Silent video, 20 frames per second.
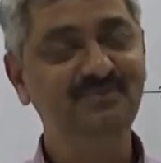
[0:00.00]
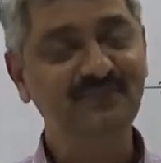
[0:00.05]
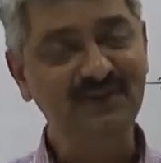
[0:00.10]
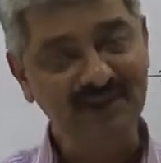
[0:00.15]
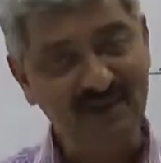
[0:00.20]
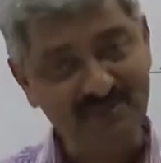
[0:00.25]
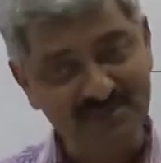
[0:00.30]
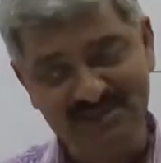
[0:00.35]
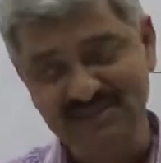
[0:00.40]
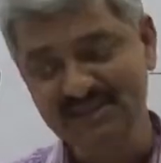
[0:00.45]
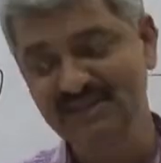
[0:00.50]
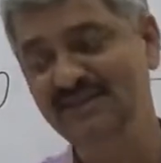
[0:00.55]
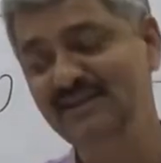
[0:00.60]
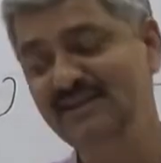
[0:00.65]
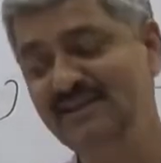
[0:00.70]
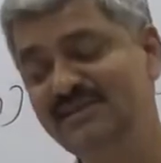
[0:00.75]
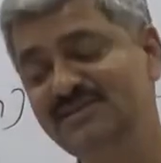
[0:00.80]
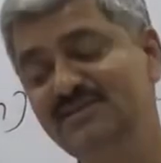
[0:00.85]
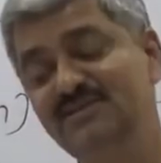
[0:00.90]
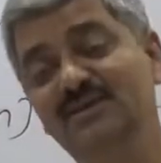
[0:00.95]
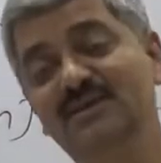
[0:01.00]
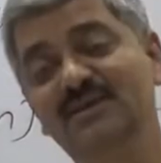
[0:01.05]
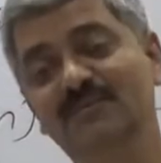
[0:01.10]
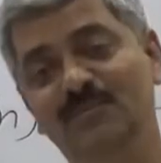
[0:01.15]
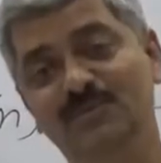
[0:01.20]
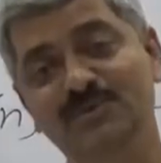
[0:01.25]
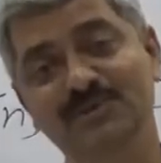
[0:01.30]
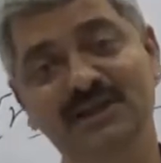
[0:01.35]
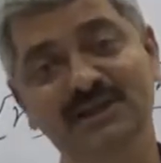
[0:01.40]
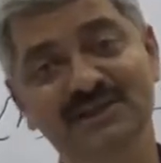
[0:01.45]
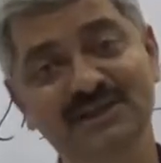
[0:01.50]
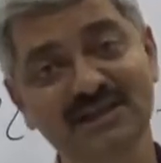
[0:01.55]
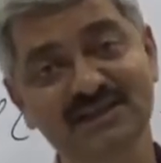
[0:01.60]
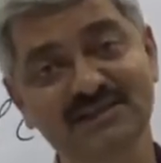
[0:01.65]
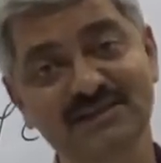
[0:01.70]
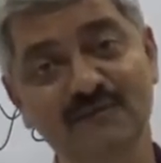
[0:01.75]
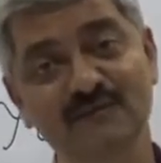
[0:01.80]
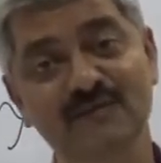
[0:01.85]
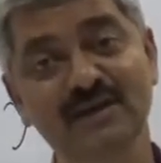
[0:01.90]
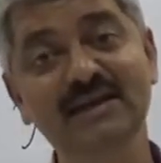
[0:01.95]
The missing links, Professor Gadre's
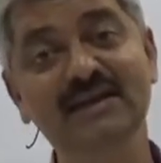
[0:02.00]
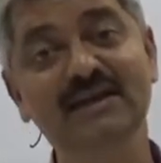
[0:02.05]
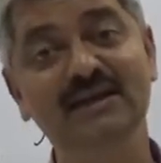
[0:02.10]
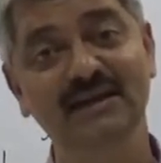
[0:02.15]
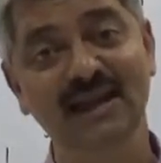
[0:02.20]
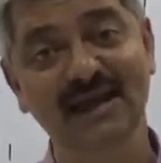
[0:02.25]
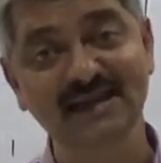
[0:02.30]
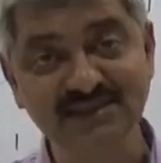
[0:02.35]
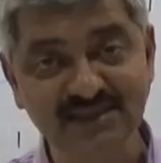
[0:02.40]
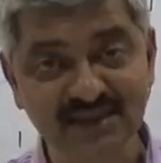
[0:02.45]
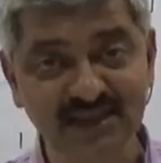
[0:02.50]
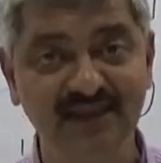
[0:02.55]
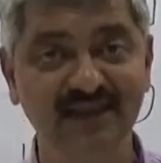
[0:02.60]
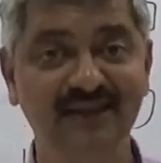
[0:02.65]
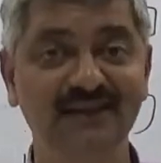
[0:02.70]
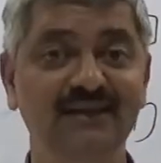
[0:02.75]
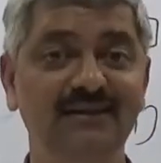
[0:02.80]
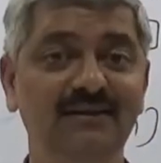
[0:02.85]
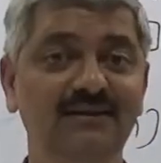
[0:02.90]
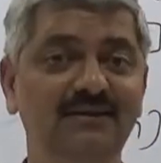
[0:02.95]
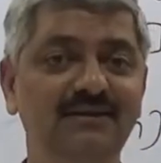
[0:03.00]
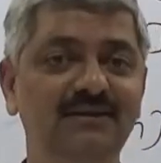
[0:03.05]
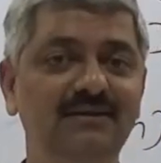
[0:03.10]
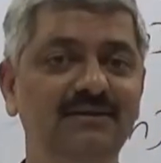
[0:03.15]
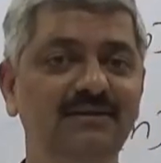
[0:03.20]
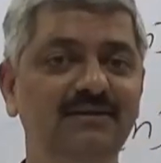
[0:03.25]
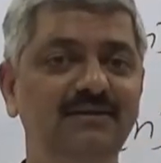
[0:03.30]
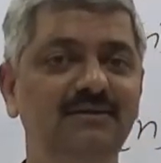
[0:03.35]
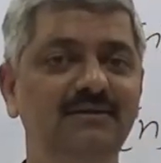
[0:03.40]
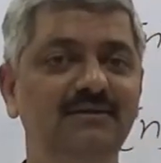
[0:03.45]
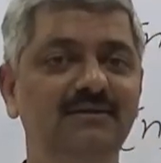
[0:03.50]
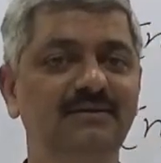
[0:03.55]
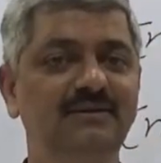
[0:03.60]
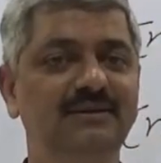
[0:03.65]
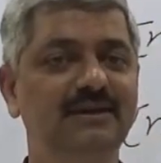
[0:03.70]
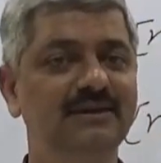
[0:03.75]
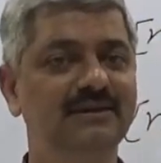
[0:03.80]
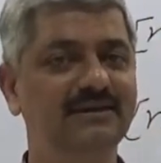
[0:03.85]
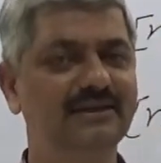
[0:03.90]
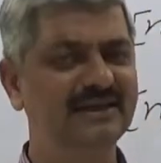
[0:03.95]
lectures are very classical,
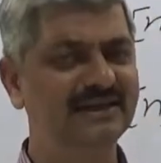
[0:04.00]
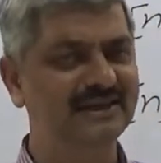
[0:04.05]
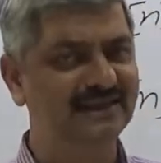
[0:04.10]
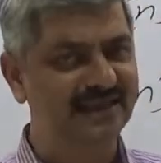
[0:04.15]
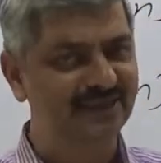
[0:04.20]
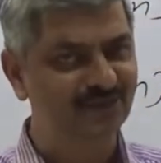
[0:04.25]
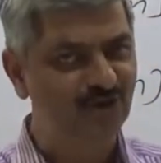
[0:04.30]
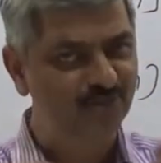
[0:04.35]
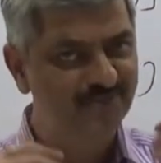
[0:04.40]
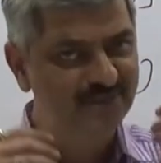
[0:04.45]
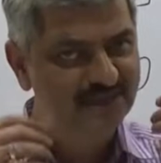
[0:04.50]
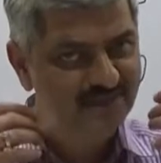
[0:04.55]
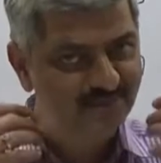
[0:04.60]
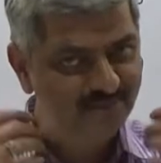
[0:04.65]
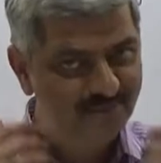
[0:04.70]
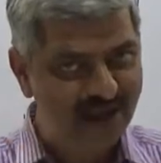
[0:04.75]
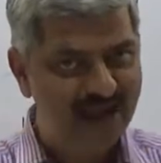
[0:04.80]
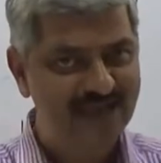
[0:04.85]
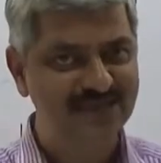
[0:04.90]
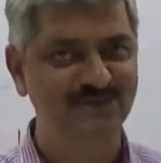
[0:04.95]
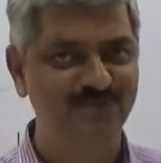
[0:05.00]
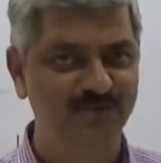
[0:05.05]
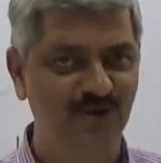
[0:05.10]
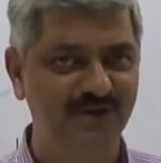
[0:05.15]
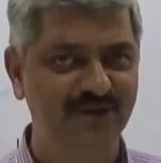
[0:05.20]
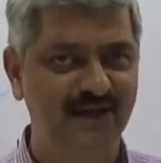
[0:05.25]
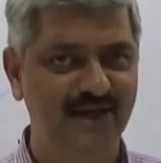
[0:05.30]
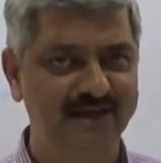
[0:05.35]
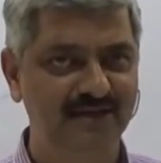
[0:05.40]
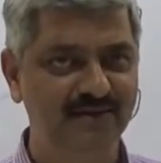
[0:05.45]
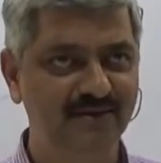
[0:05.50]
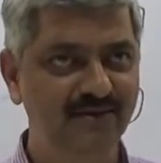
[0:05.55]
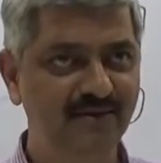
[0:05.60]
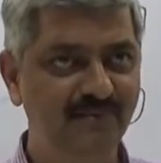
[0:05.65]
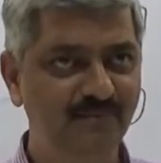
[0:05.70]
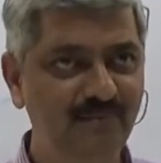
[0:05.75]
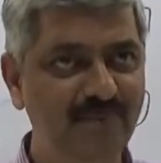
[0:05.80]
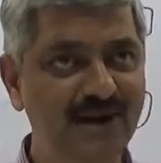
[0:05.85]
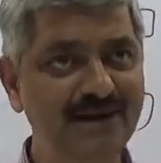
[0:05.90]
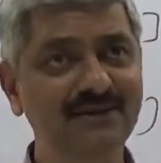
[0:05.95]
that there cannot be any match for that.
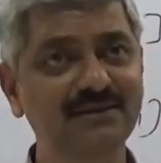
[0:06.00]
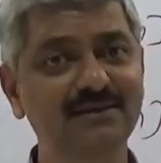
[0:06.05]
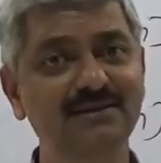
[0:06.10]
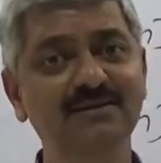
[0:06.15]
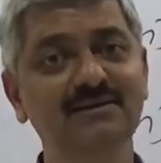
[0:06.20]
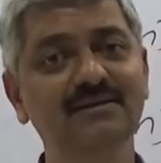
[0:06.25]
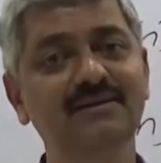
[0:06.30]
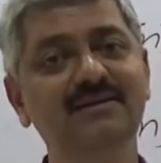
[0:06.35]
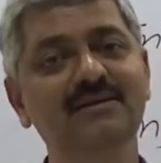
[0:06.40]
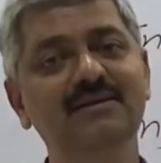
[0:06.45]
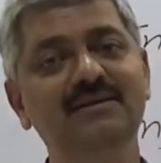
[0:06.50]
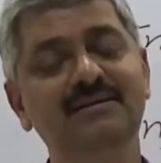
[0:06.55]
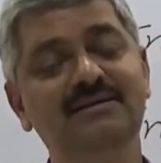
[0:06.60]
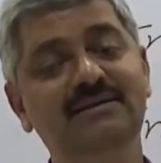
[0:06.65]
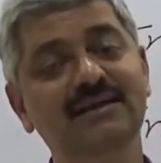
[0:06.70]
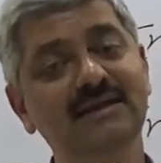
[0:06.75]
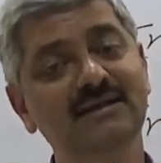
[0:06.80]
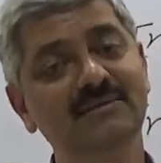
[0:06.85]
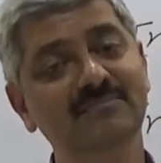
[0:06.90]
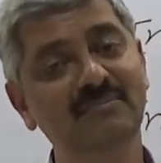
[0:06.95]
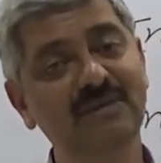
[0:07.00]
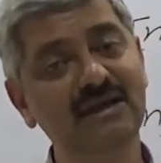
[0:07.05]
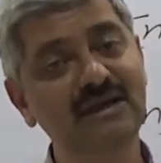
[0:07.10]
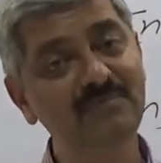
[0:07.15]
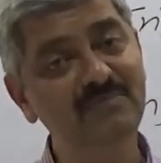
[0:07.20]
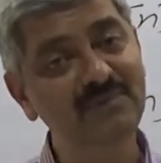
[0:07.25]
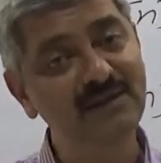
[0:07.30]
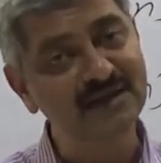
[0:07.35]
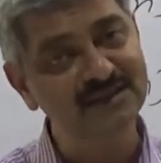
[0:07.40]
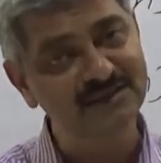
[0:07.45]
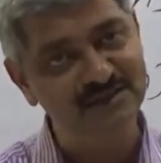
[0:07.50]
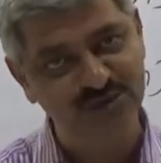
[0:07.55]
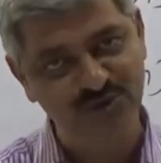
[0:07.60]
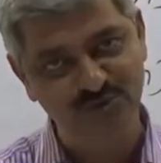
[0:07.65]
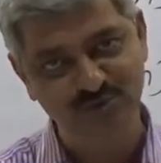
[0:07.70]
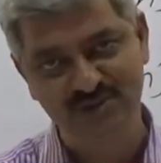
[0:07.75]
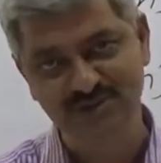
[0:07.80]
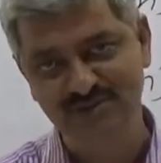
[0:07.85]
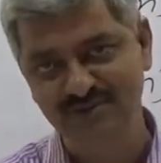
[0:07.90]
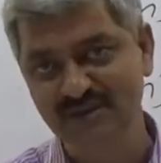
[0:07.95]
But there may be a
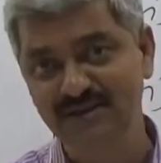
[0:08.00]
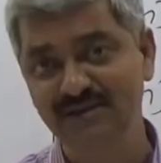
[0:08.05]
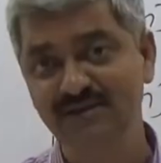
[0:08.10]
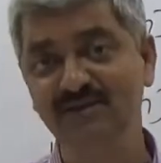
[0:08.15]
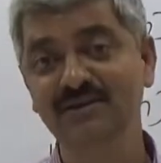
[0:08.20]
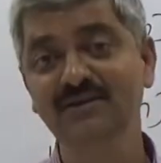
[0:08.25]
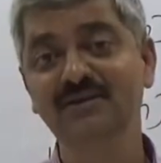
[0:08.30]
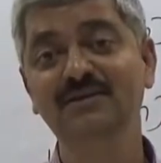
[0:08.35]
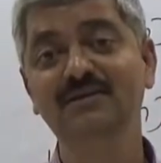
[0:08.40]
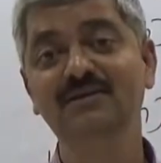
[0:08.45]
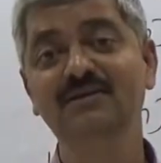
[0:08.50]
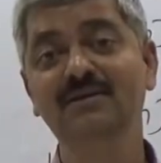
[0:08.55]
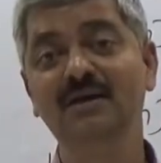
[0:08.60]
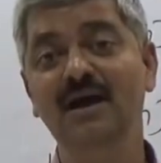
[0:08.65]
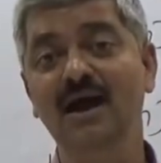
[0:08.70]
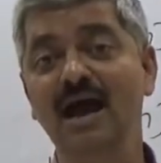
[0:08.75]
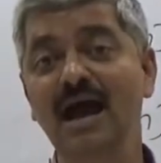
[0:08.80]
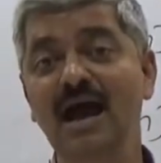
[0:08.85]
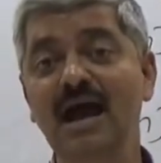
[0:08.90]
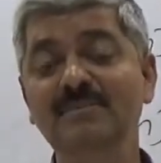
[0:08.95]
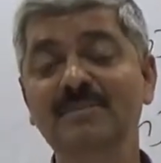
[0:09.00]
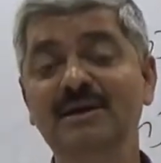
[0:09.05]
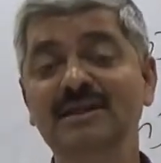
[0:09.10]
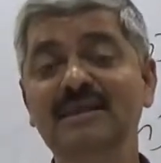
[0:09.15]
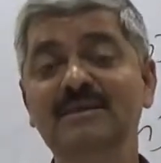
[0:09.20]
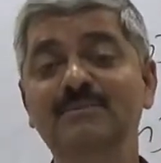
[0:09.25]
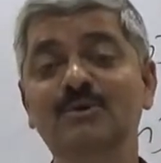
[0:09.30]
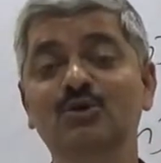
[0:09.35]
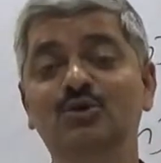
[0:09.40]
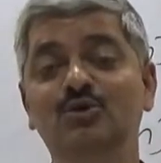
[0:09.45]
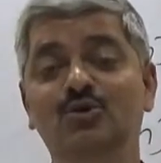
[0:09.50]
situation that I am unable to